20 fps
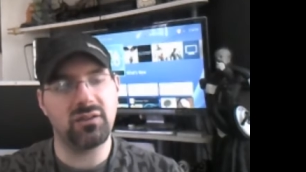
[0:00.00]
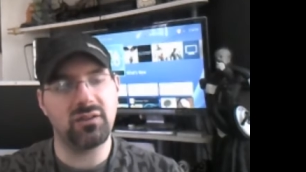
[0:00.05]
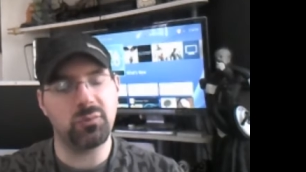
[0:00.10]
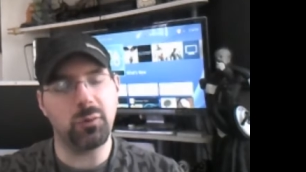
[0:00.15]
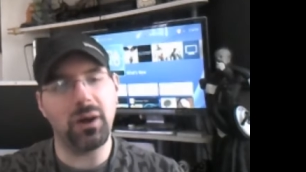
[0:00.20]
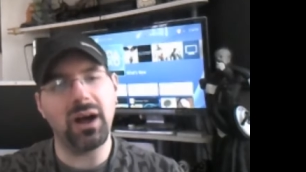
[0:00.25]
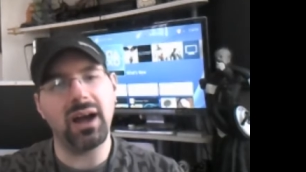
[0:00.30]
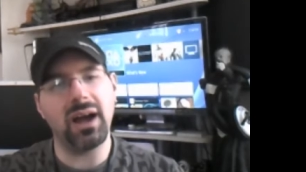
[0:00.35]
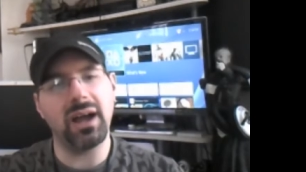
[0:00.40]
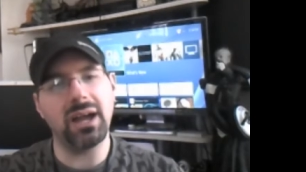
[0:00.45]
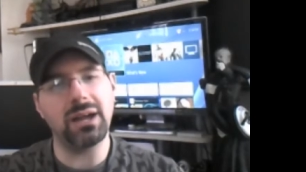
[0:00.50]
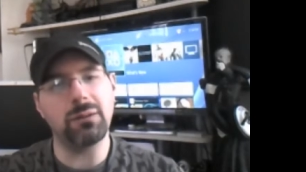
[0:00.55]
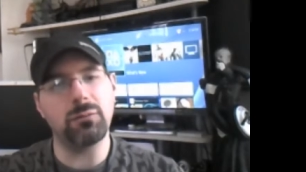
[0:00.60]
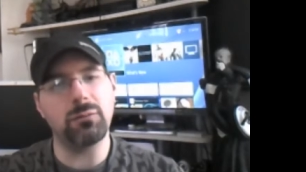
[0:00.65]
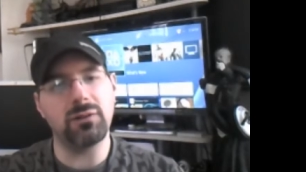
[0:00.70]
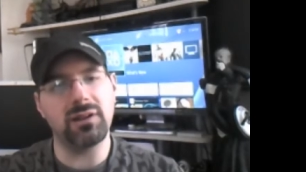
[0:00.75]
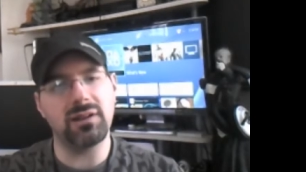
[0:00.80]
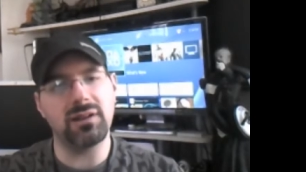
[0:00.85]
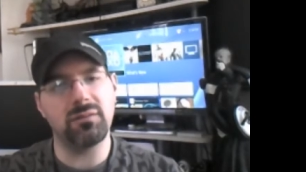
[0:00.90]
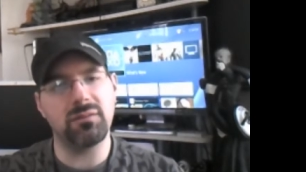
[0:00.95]
That's why
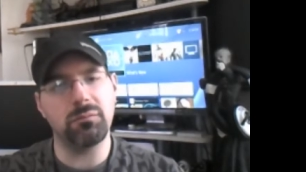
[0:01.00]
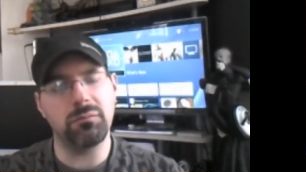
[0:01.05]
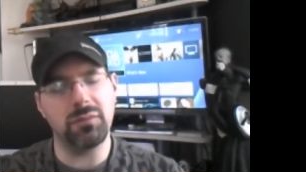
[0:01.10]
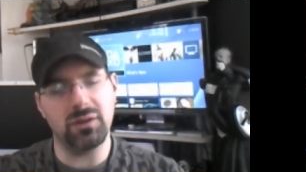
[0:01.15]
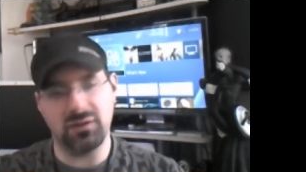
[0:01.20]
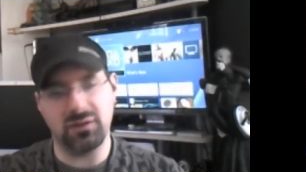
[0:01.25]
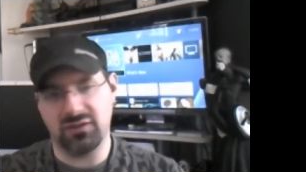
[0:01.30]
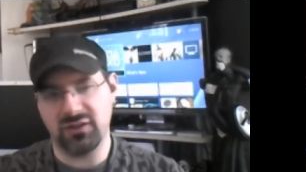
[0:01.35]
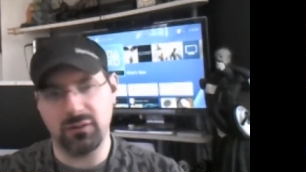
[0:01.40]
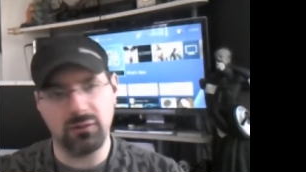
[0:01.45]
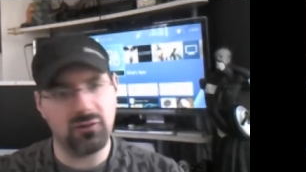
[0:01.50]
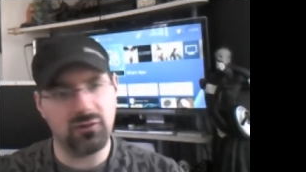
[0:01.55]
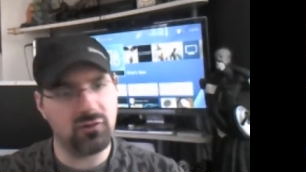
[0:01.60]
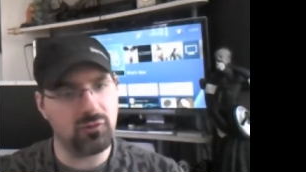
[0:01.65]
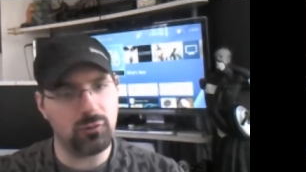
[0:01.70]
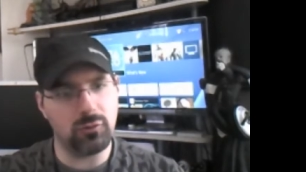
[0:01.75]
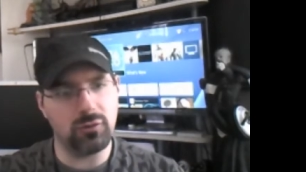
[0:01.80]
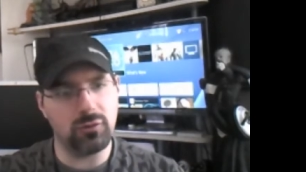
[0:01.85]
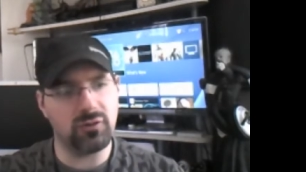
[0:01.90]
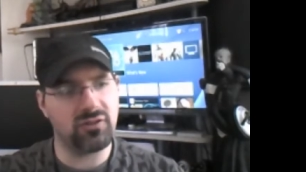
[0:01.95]
with military
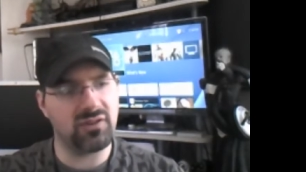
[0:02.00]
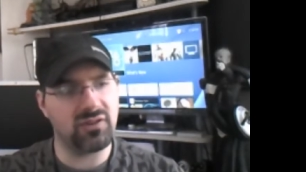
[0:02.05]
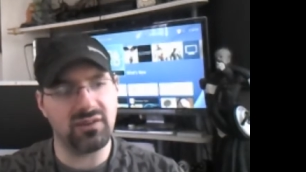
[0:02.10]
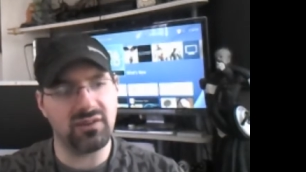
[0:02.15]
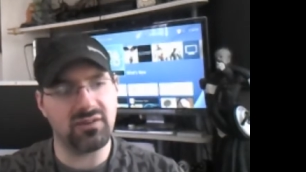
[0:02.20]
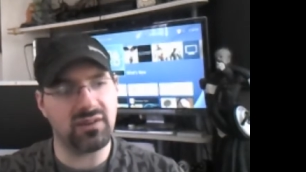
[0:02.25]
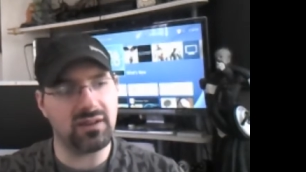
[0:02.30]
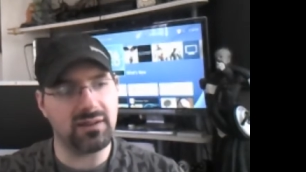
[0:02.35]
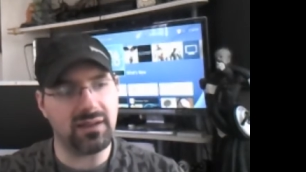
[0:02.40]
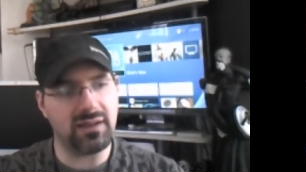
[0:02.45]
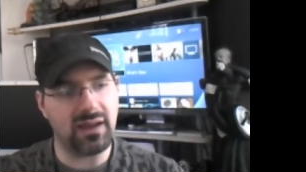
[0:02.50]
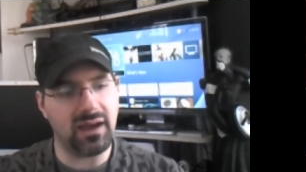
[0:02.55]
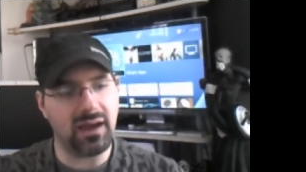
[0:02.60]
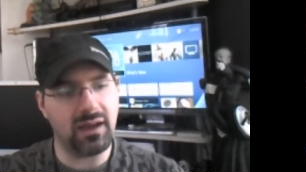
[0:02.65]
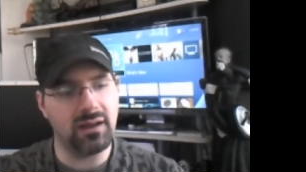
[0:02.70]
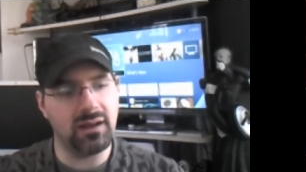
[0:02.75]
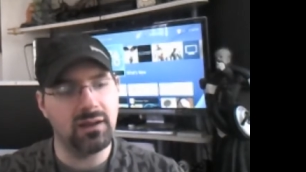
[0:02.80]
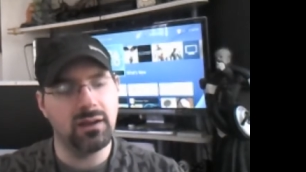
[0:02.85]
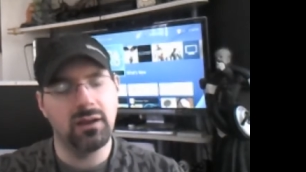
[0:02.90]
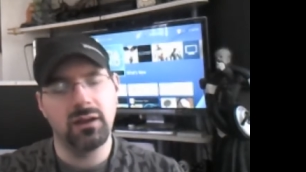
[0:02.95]
shooters, things like
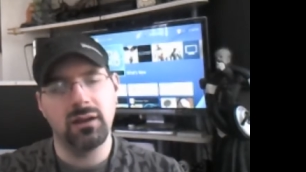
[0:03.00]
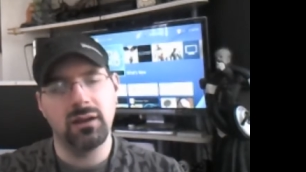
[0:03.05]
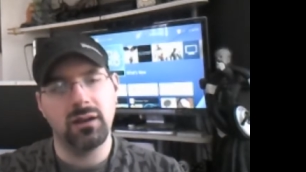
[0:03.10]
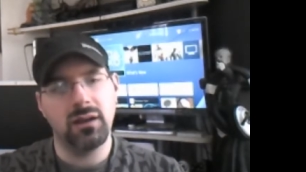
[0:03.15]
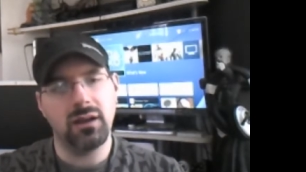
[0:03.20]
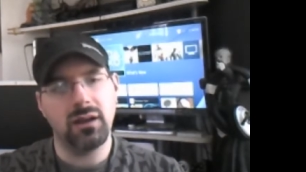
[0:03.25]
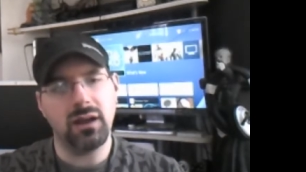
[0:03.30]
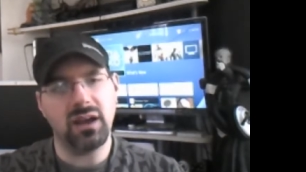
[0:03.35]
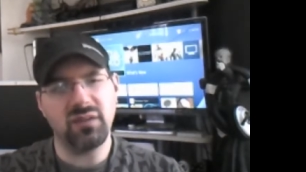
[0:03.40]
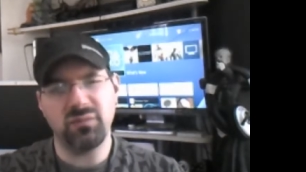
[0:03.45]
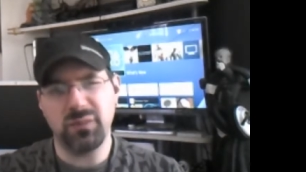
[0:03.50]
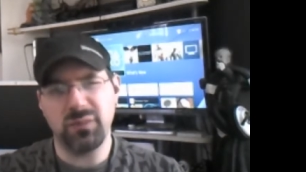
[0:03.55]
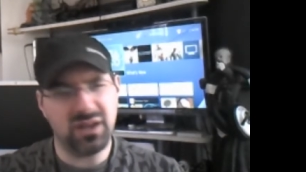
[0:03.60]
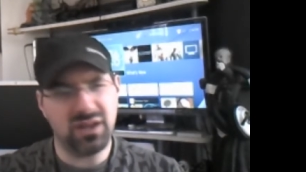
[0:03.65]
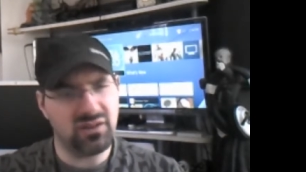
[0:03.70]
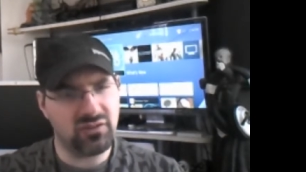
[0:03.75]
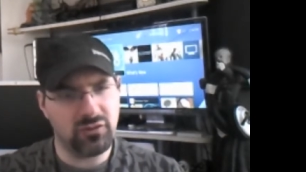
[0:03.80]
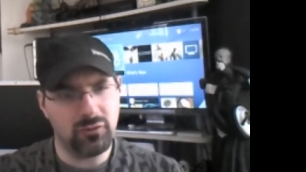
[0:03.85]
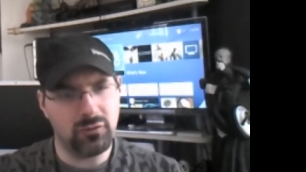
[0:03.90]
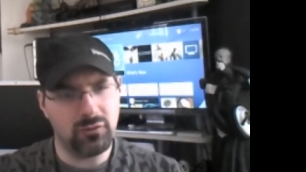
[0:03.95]
that,
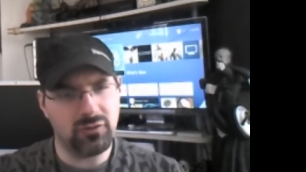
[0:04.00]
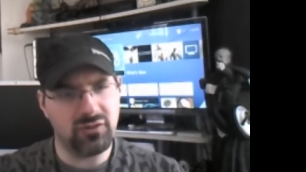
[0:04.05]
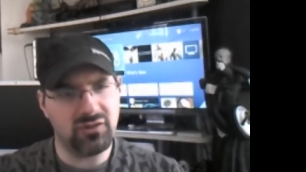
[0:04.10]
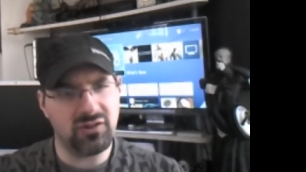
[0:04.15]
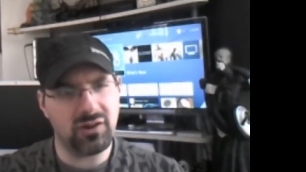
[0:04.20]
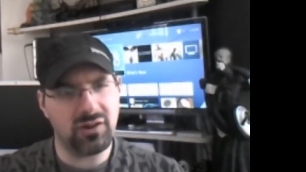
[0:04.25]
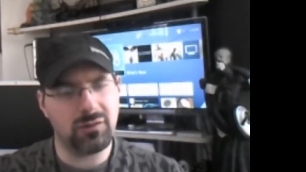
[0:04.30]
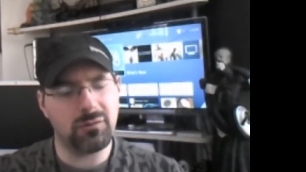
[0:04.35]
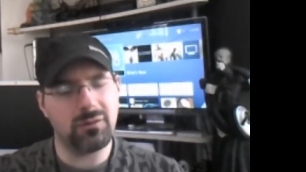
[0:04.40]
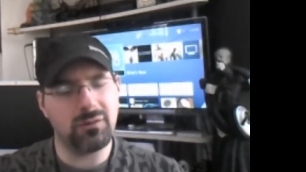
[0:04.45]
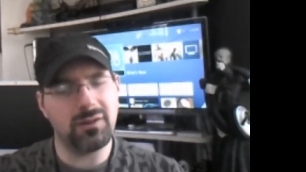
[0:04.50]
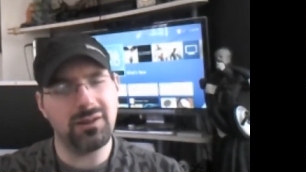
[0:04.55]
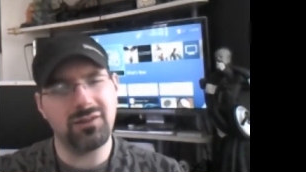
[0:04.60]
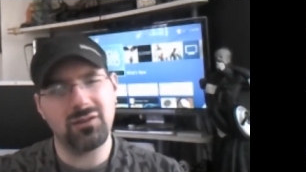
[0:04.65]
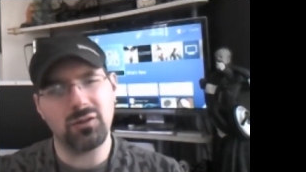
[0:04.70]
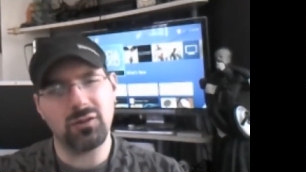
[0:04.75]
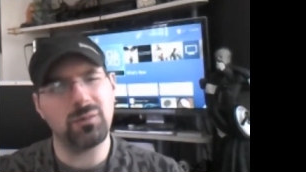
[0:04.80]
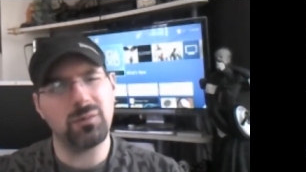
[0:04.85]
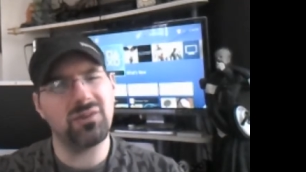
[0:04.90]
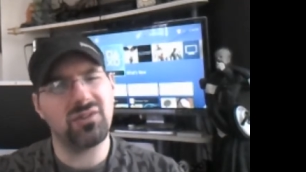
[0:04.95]
FPS shooters in general,
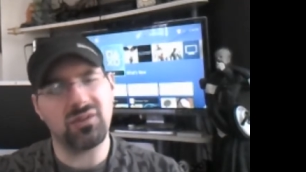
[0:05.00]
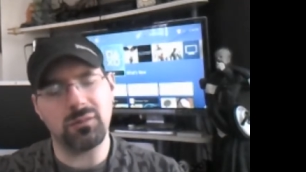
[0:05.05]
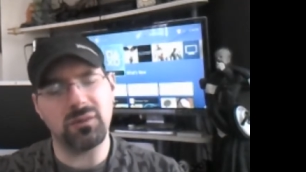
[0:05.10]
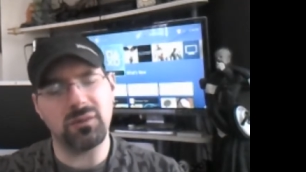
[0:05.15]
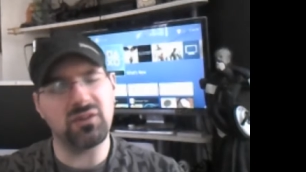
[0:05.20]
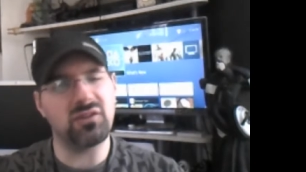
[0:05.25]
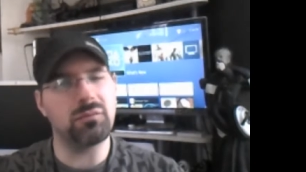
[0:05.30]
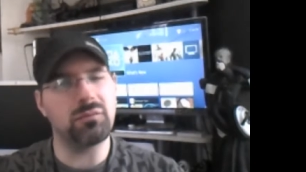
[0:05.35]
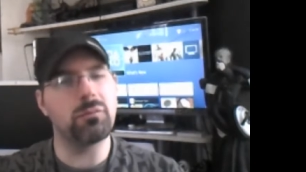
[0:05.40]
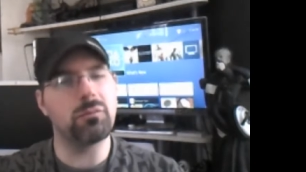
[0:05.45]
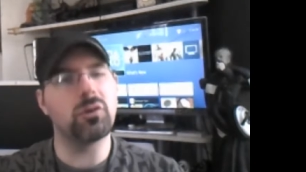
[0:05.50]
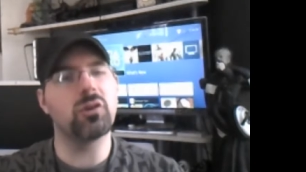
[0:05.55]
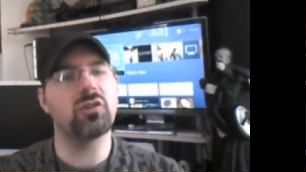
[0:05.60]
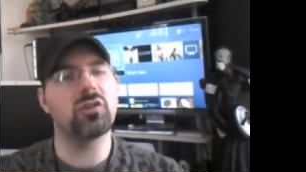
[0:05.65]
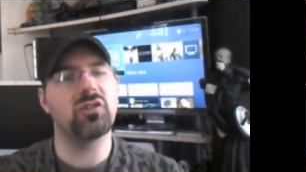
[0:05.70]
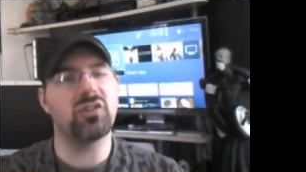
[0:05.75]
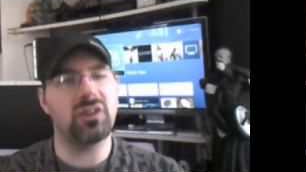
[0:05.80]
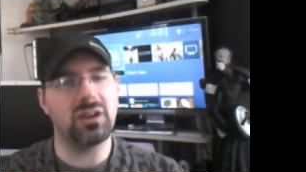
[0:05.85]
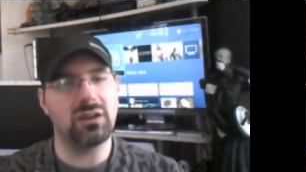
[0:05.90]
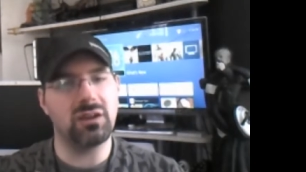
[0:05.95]
it's only so much
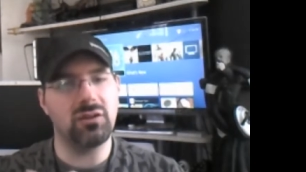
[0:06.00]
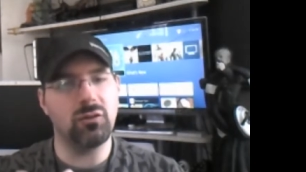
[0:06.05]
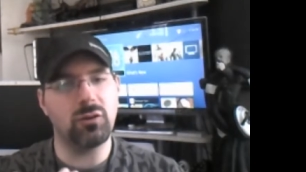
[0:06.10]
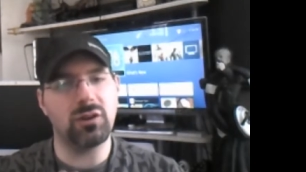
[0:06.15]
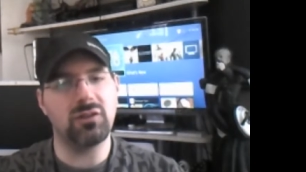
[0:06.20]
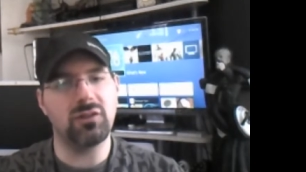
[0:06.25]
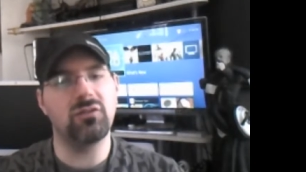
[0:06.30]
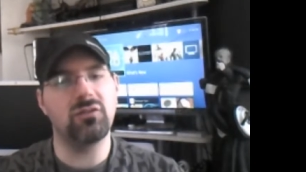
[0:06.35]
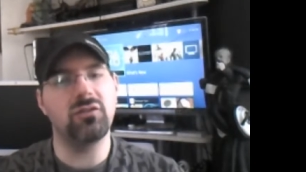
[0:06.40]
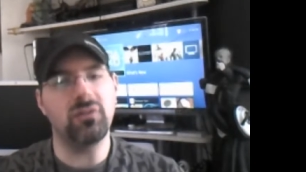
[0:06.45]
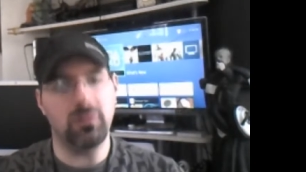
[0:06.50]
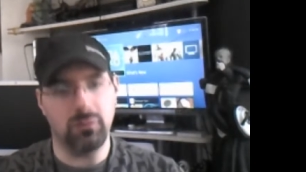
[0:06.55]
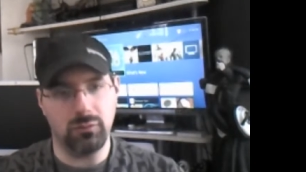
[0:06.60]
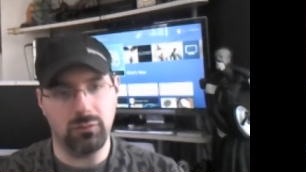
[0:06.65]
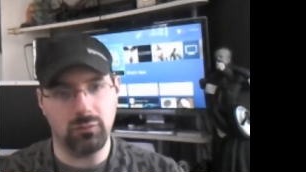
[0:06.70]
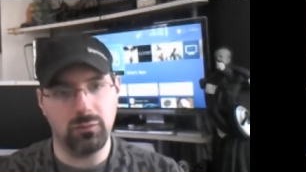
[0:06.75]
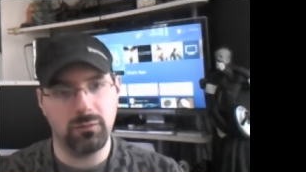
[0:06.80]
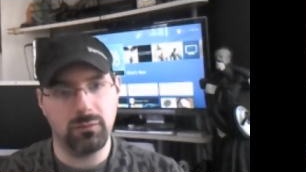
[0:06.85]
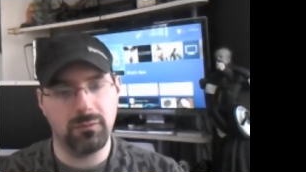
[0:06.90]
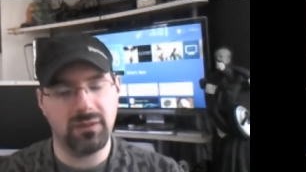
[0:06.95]
immersion you can
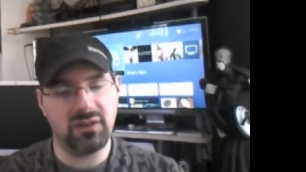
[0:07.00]
do.